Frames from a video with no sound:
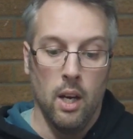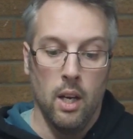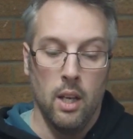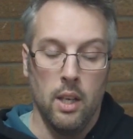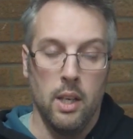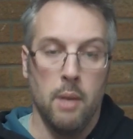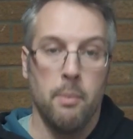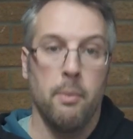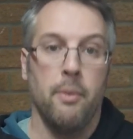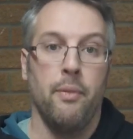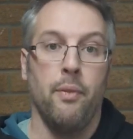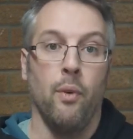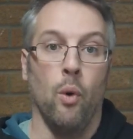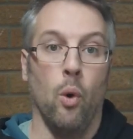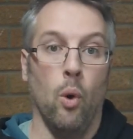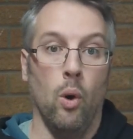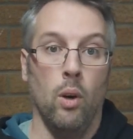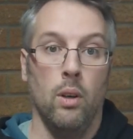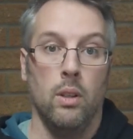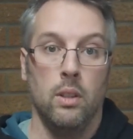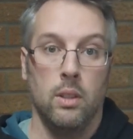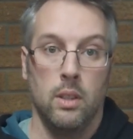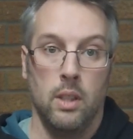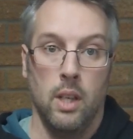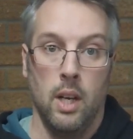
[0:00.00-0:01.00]
Number
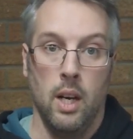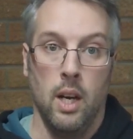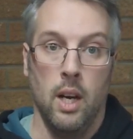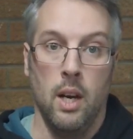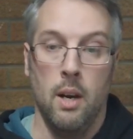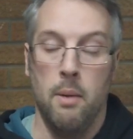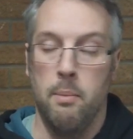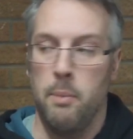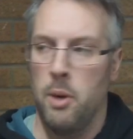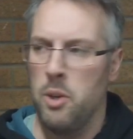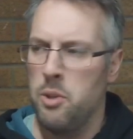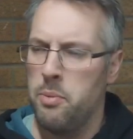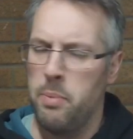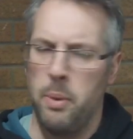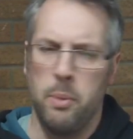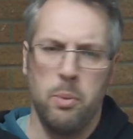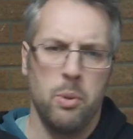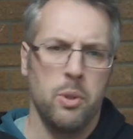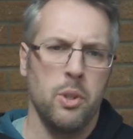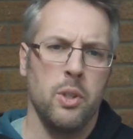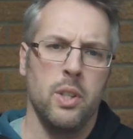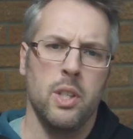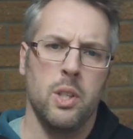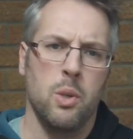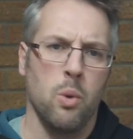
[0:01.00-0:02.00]
four, most people
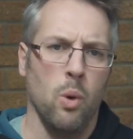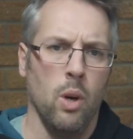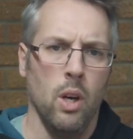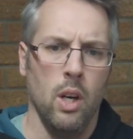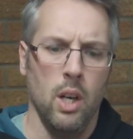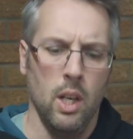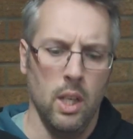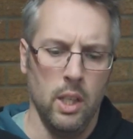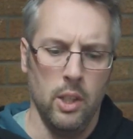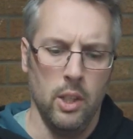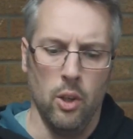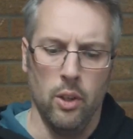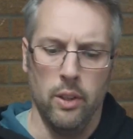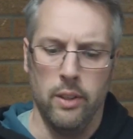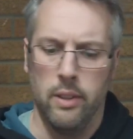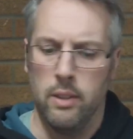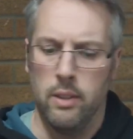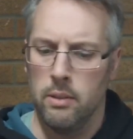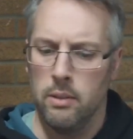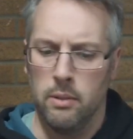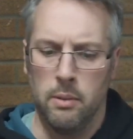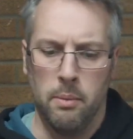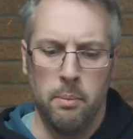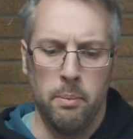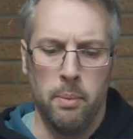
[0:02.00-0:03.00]
do this quite early on,
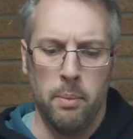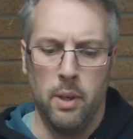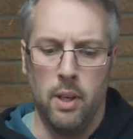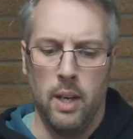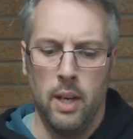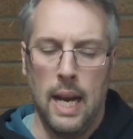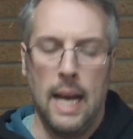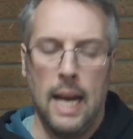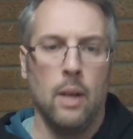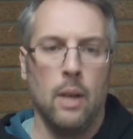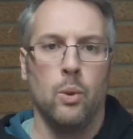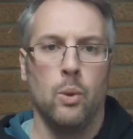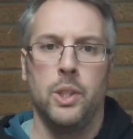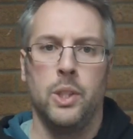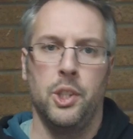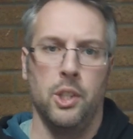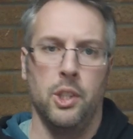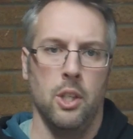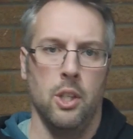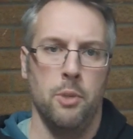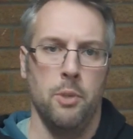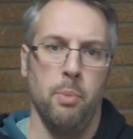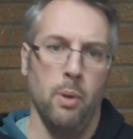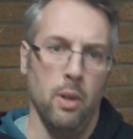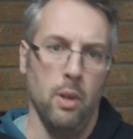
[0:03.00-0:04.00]
but alloy
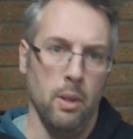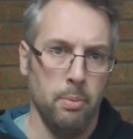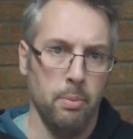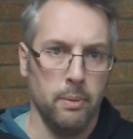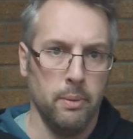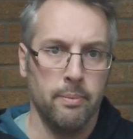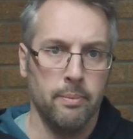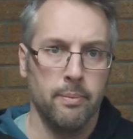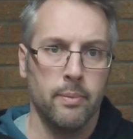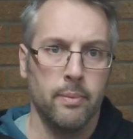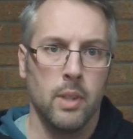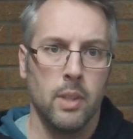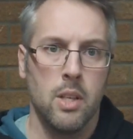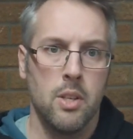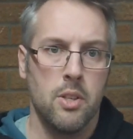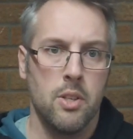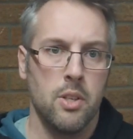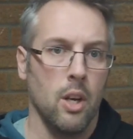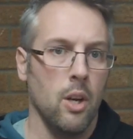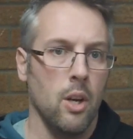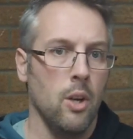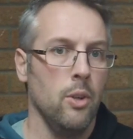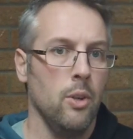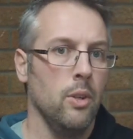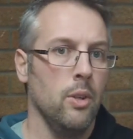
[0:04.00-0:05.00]
charge pipe.
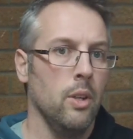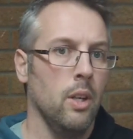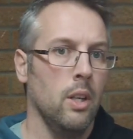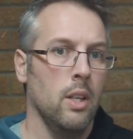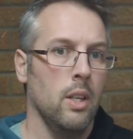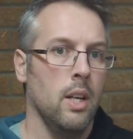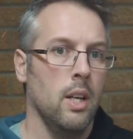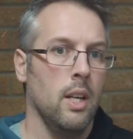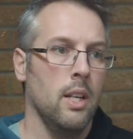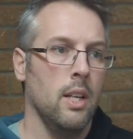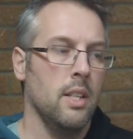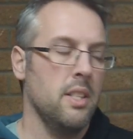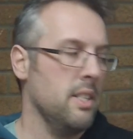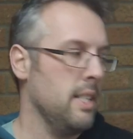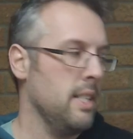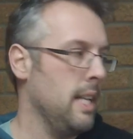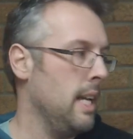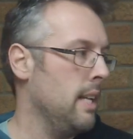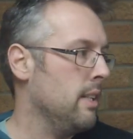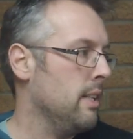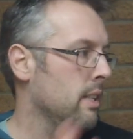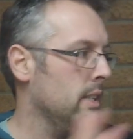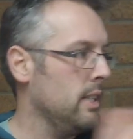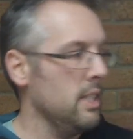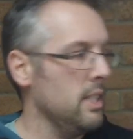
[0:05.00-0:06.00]
So as
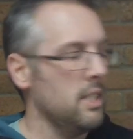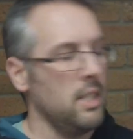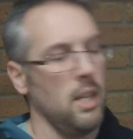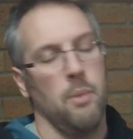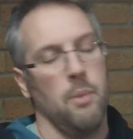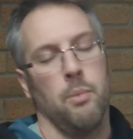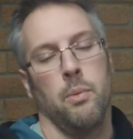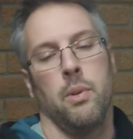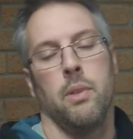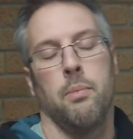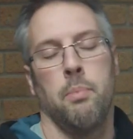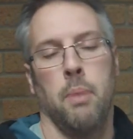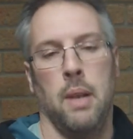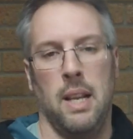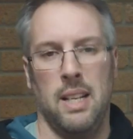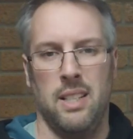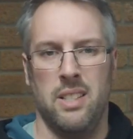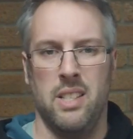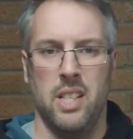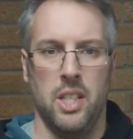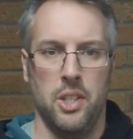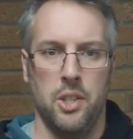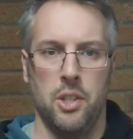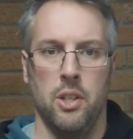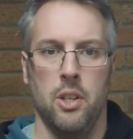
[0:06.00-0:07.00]
standard, these come with a
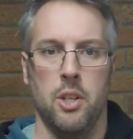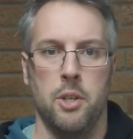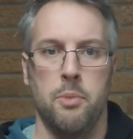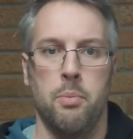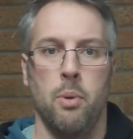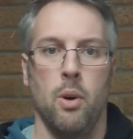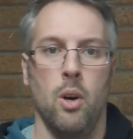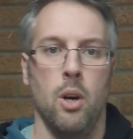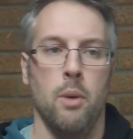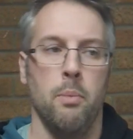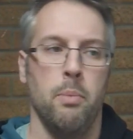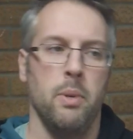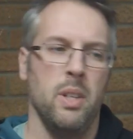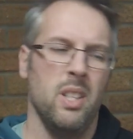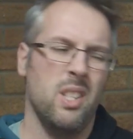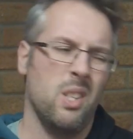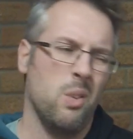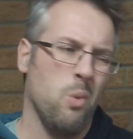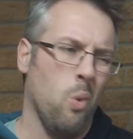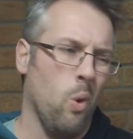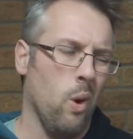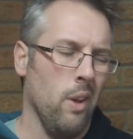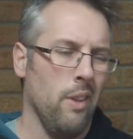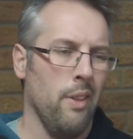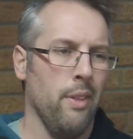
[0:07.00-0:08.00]
plastic charge pipe. It's
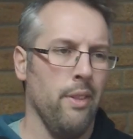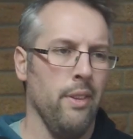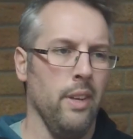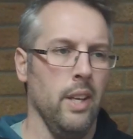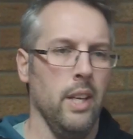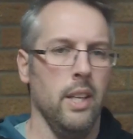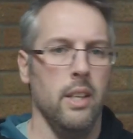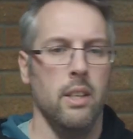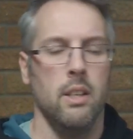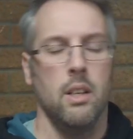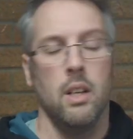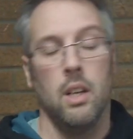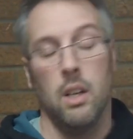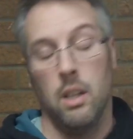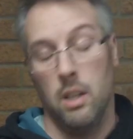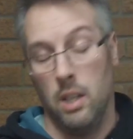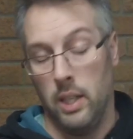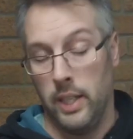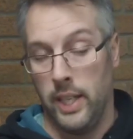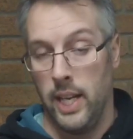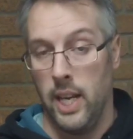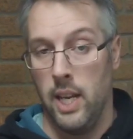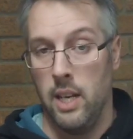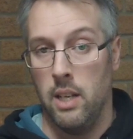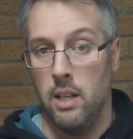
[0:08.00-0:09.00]
quite thin,
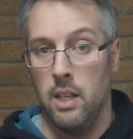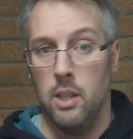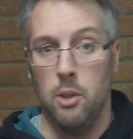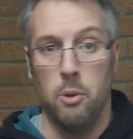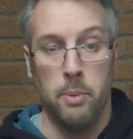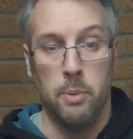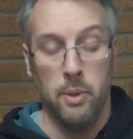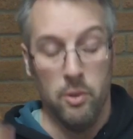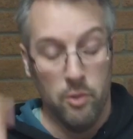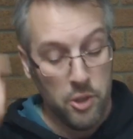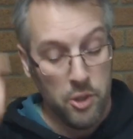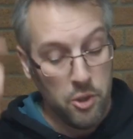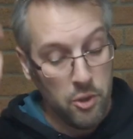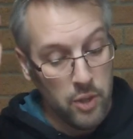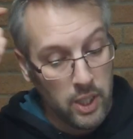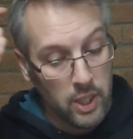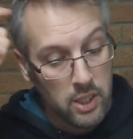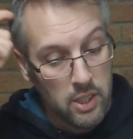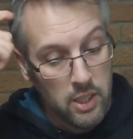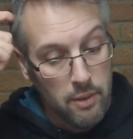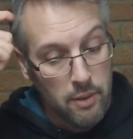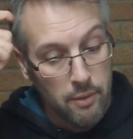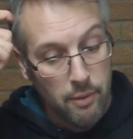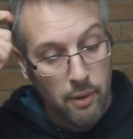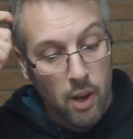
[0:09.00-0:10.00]
again a little bit
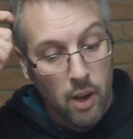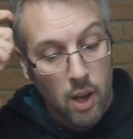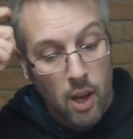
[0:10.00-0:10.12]
restrictive.